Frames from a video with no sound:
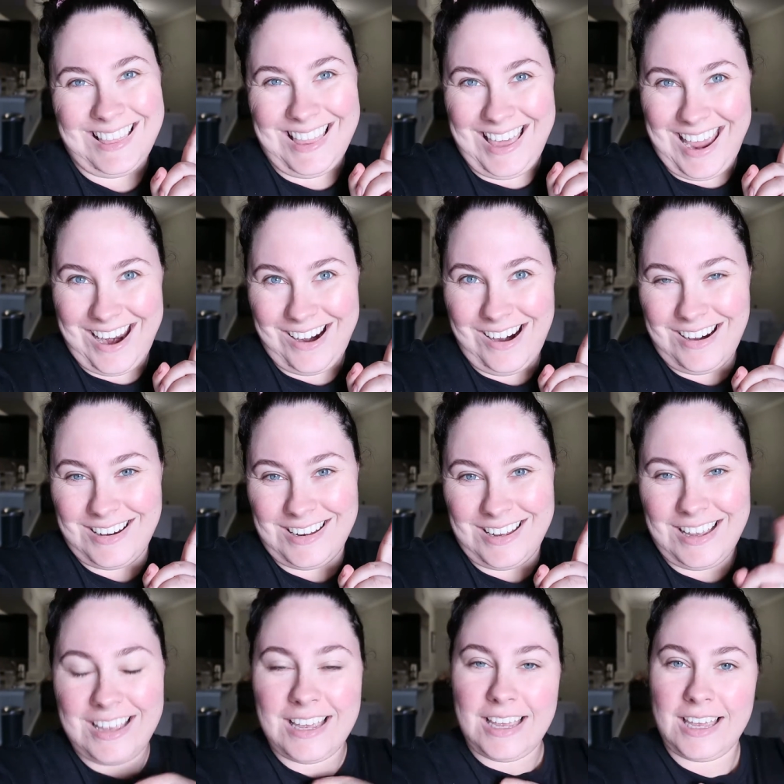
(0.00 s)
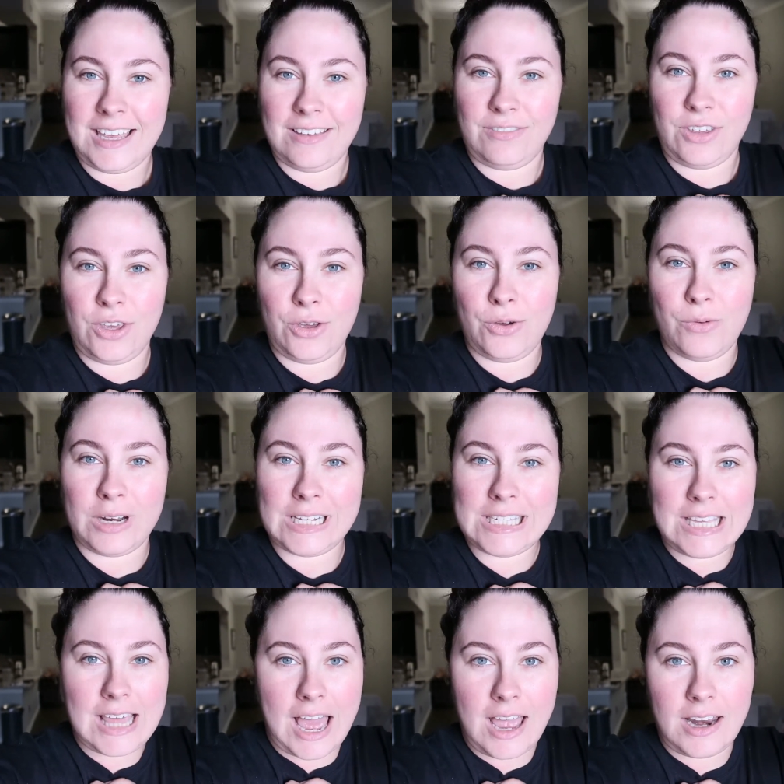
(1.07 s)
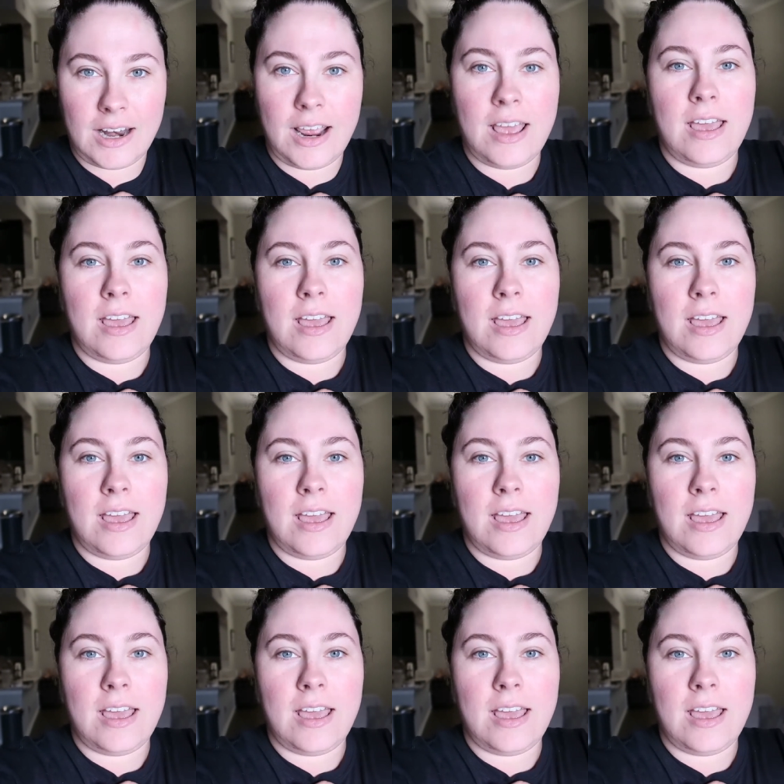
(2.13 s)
there if you want to see that,